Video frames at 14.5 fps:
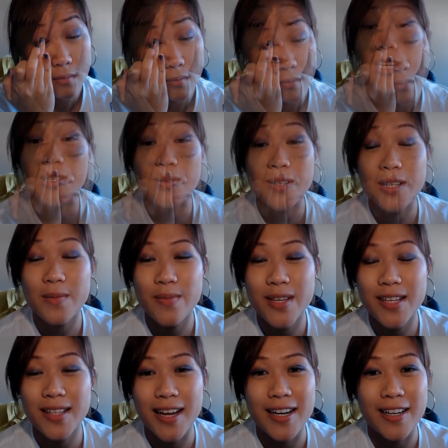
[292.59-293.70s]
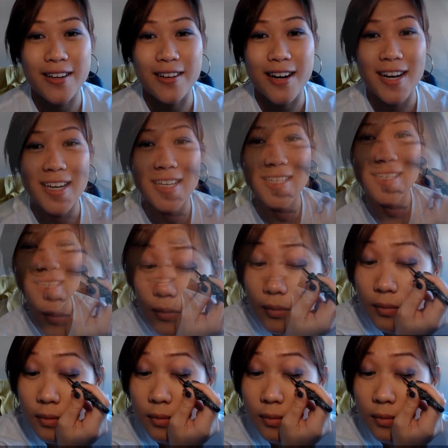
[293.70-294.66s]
So next we're going to be lining our eyes.